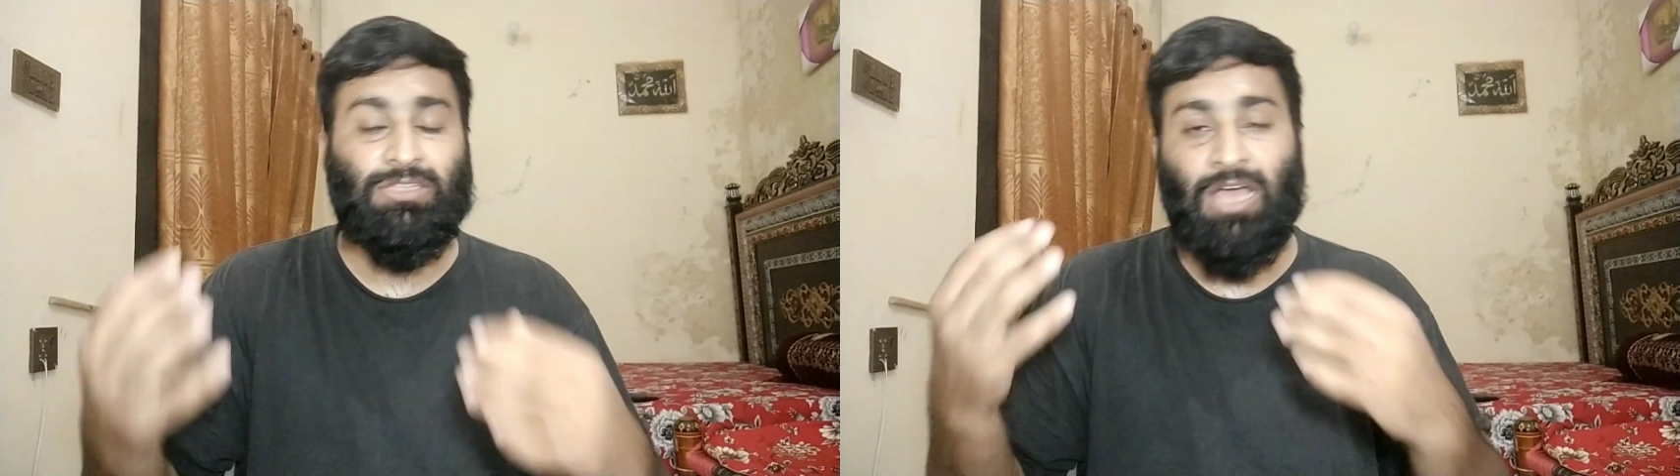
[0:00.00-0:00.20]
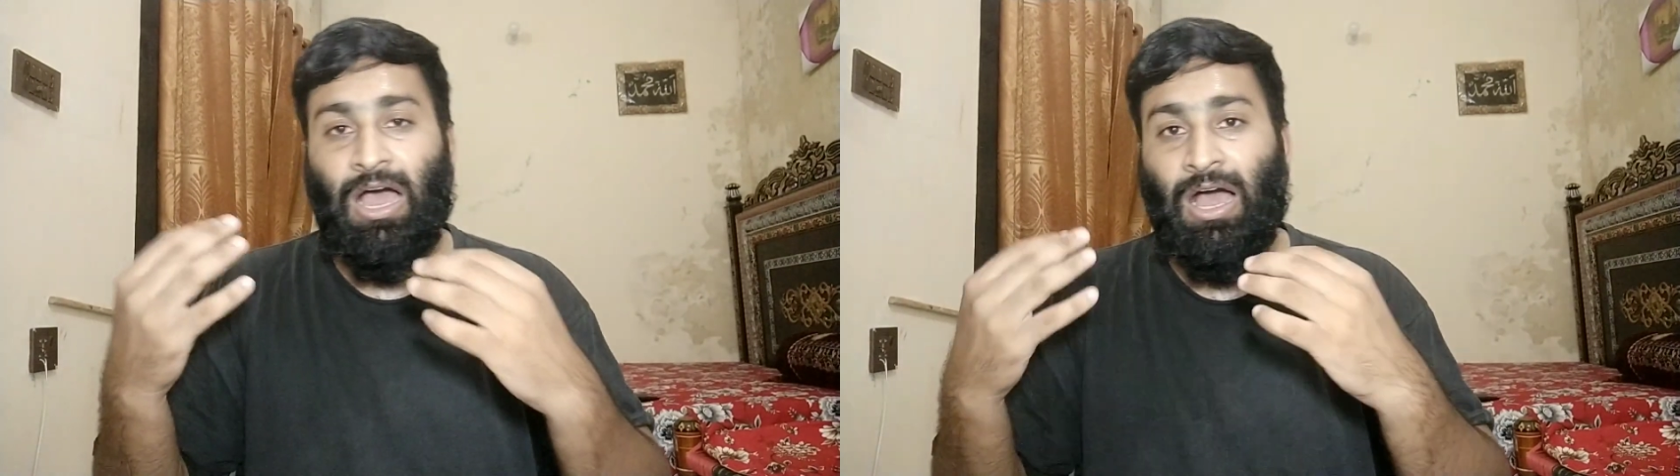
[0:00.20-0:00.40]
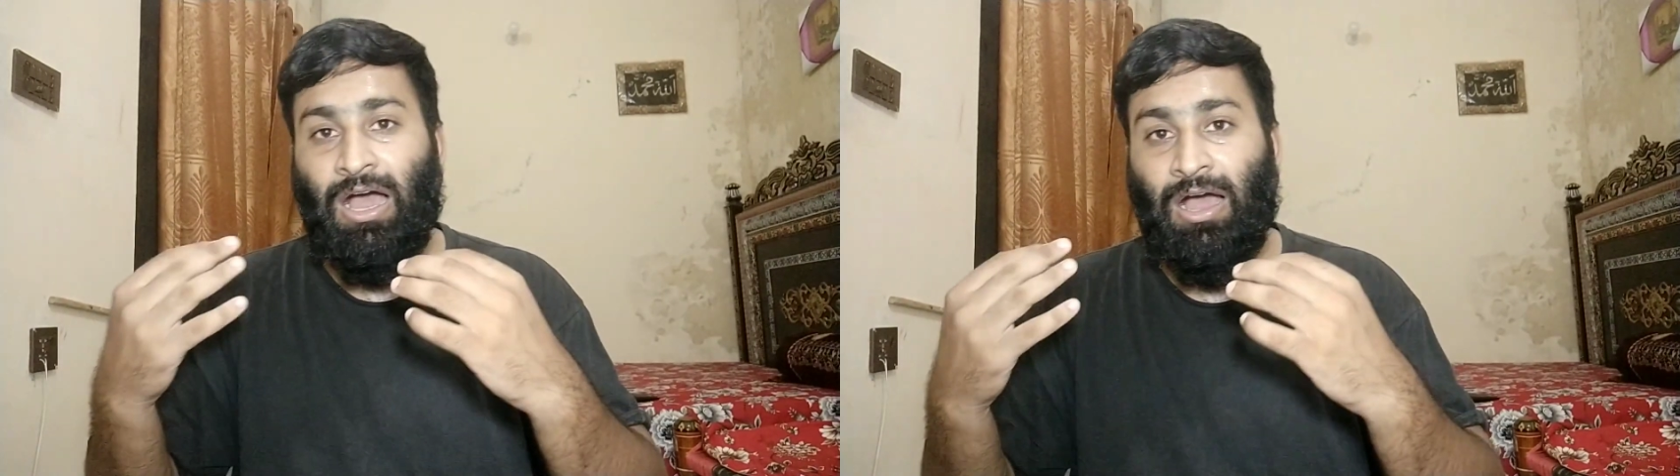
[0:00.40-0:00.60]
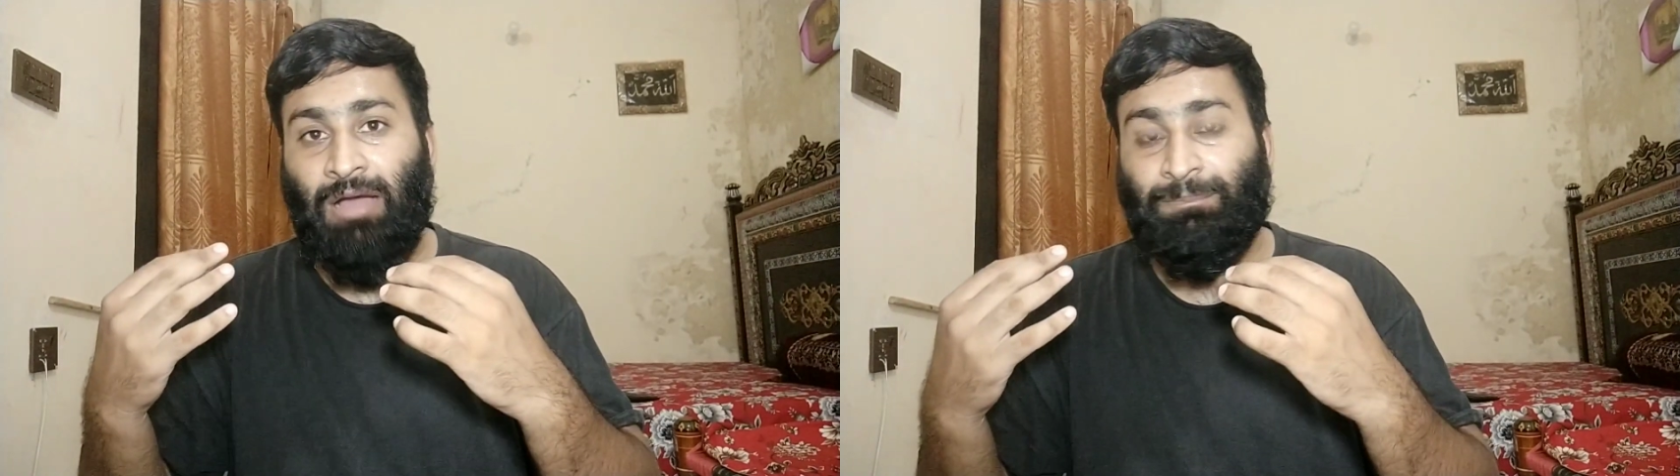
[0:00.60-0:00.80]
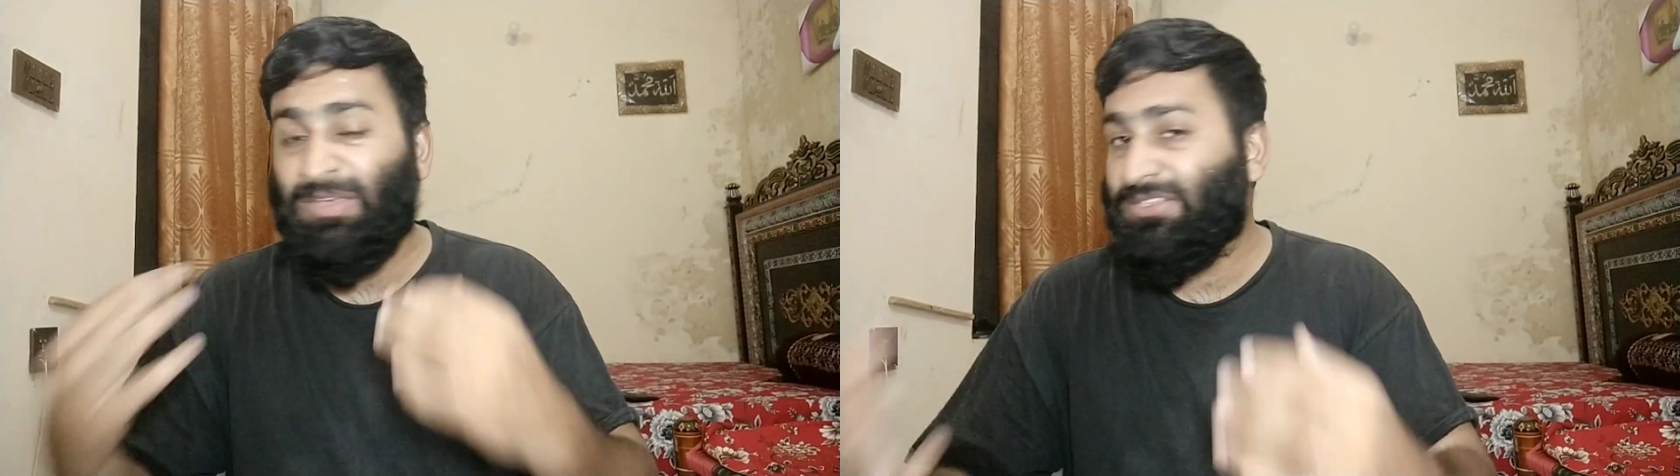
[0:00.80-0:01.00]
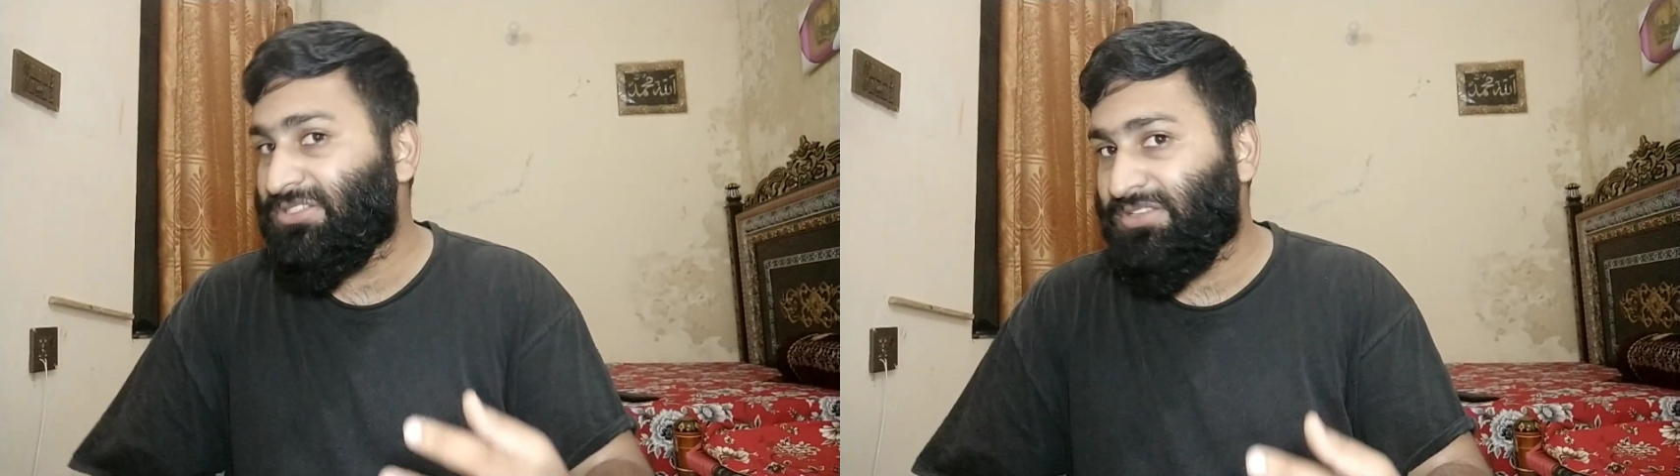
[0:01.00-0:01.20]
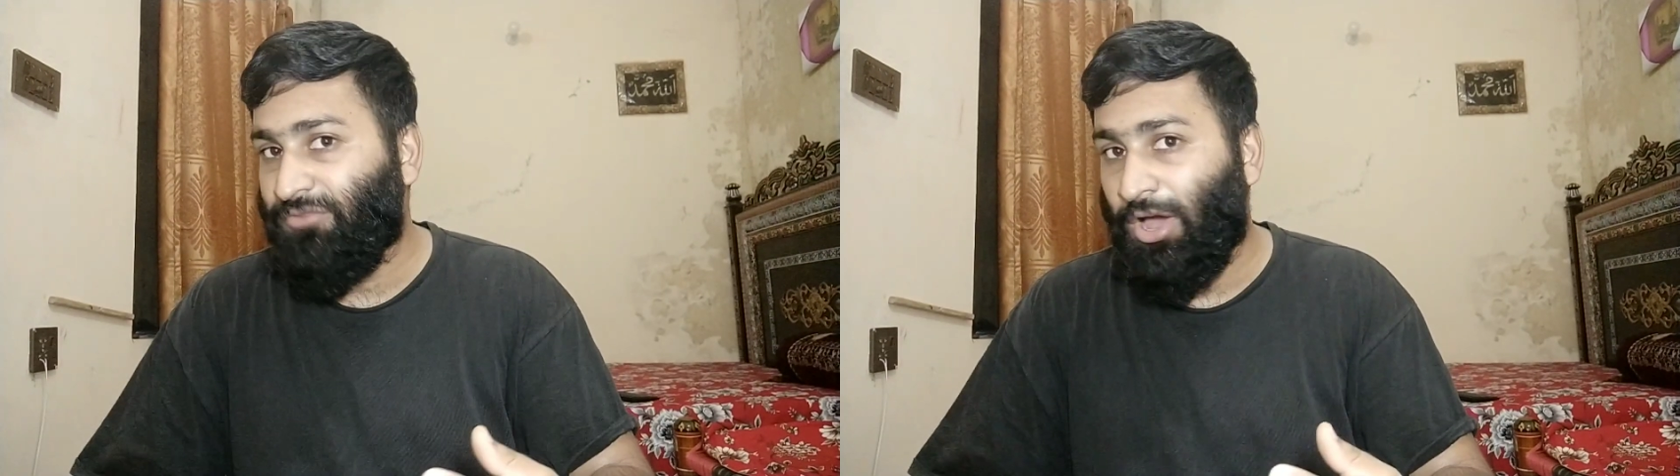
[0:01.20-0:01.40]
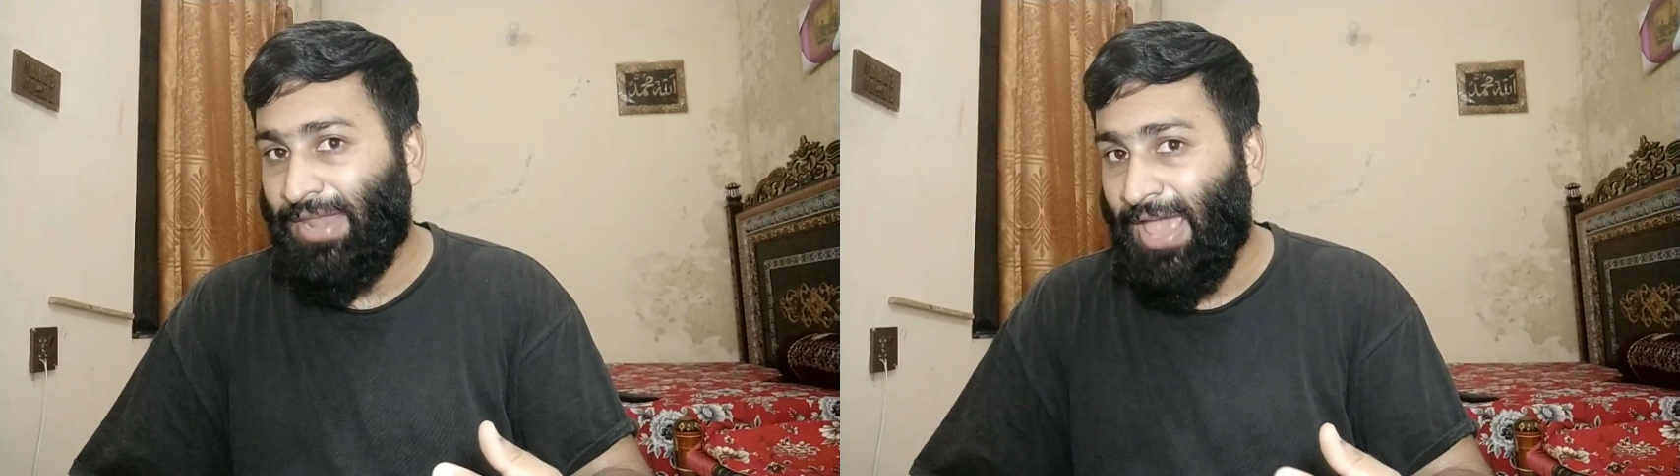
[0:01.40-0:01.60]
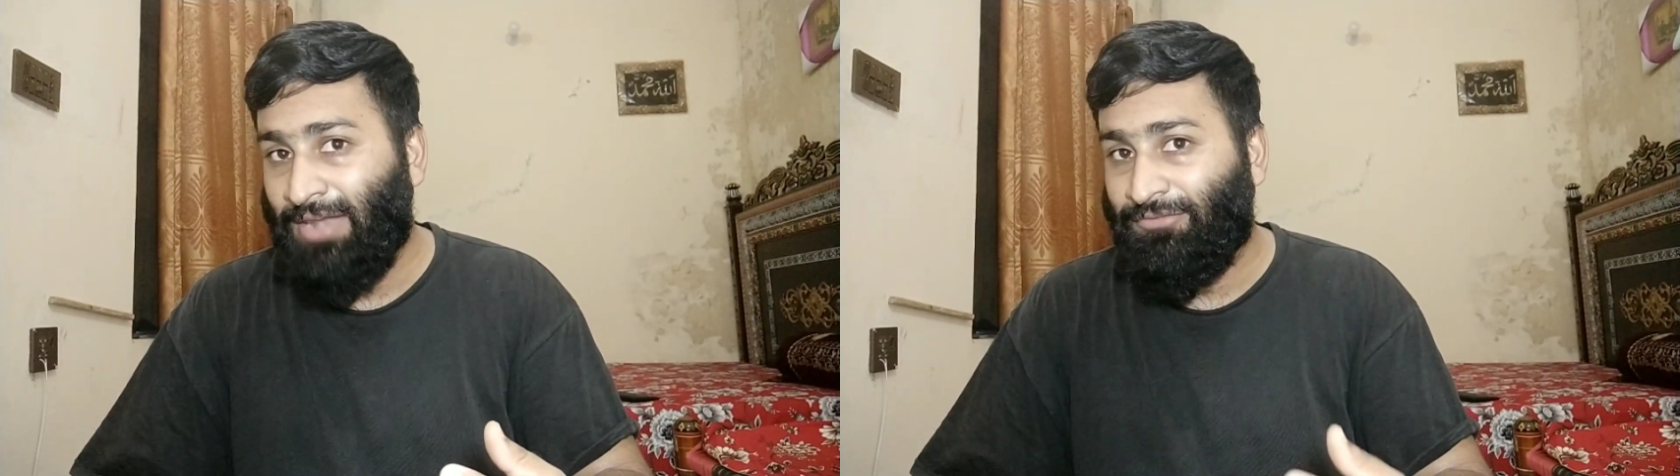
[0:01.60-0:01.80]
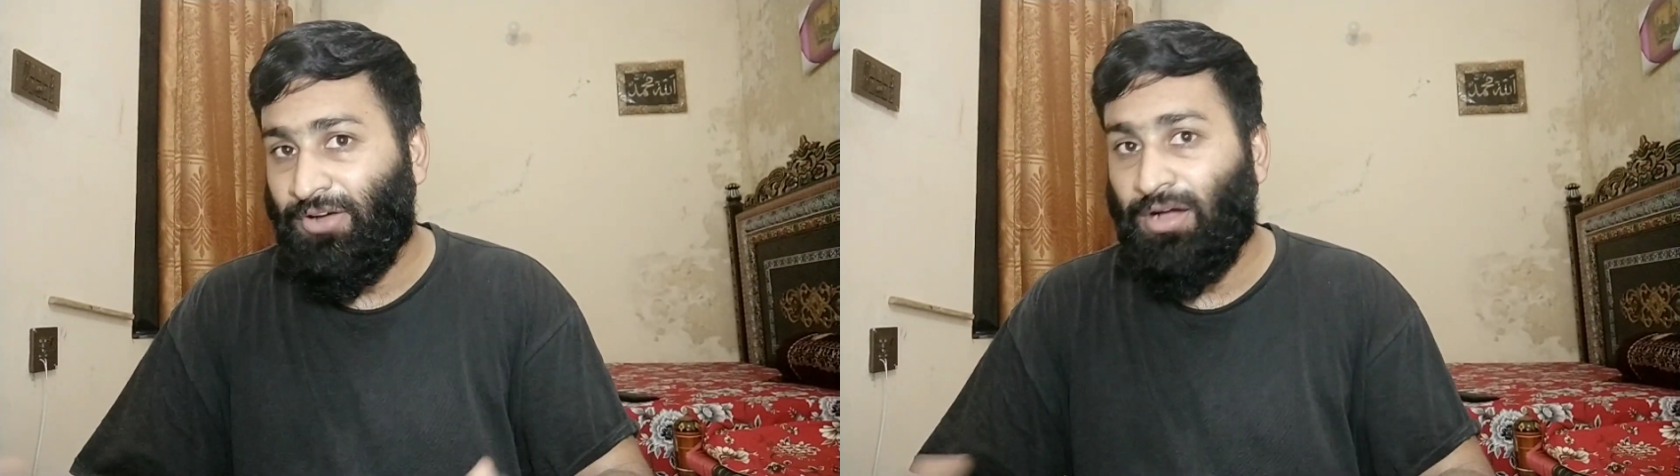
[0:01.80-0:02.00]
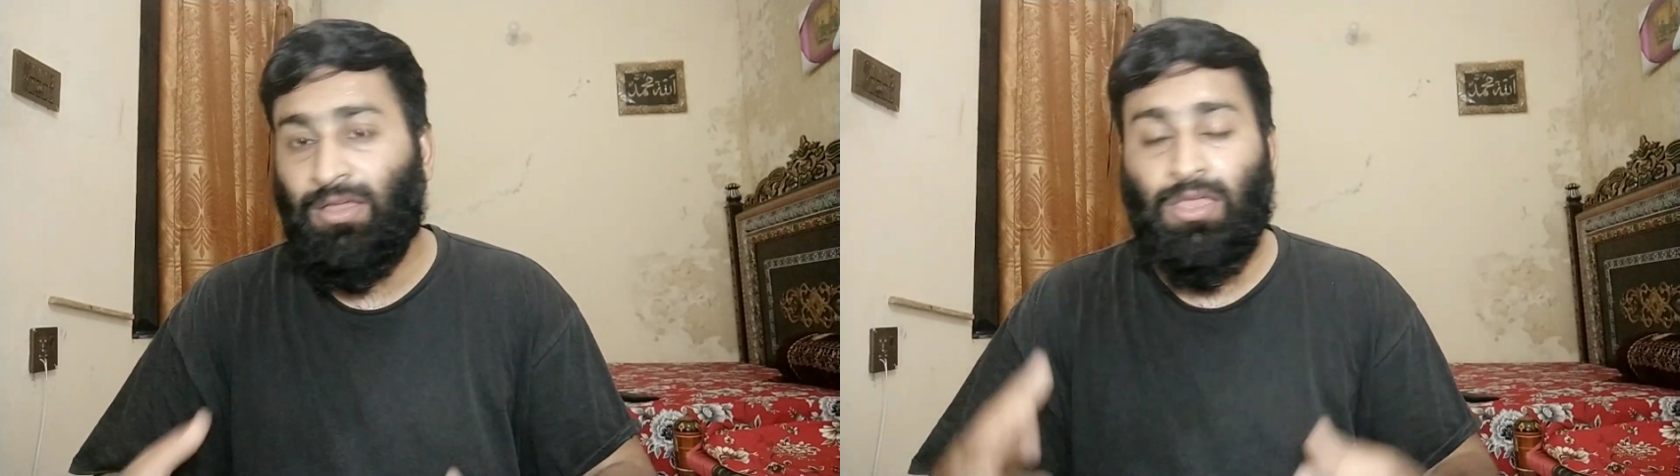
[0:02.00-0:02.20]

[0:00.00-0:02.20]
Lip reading: the PGC1 alpha.